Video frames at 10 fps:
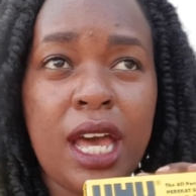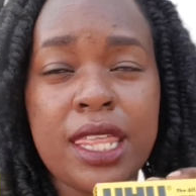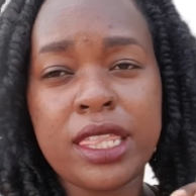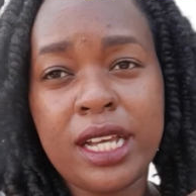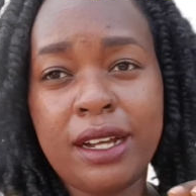
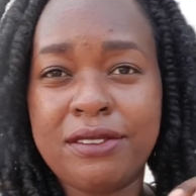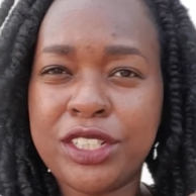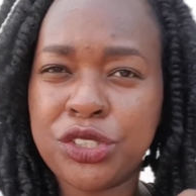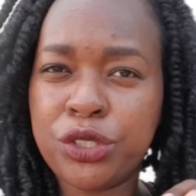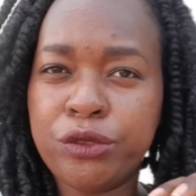thicker
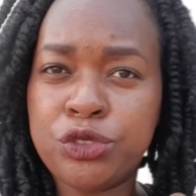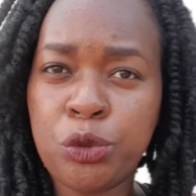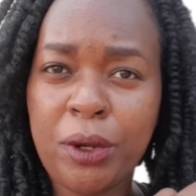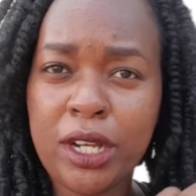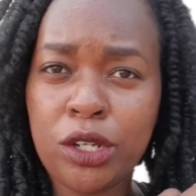version of
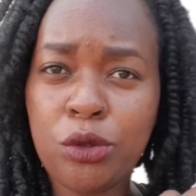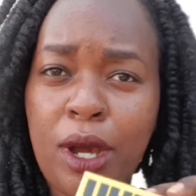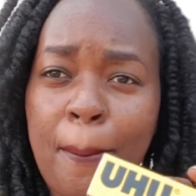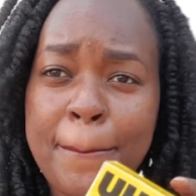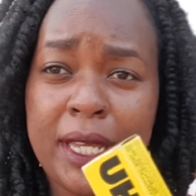super glue,
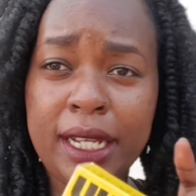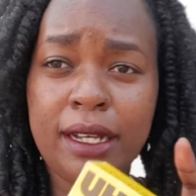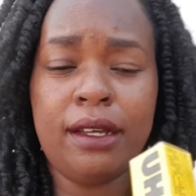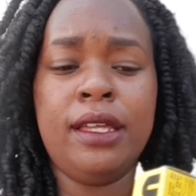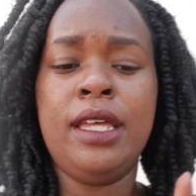a
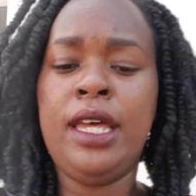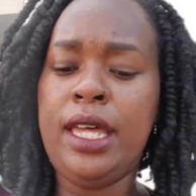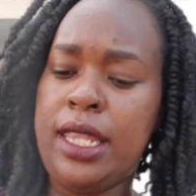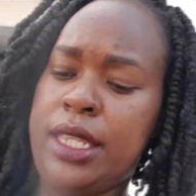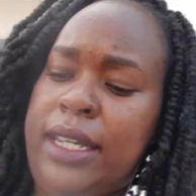bigger,
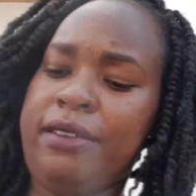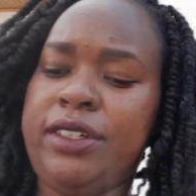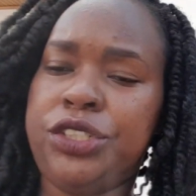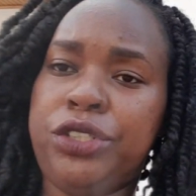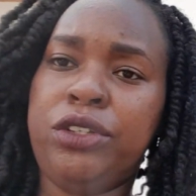thicker
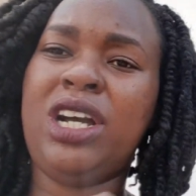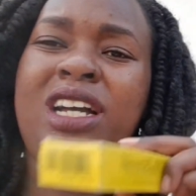version.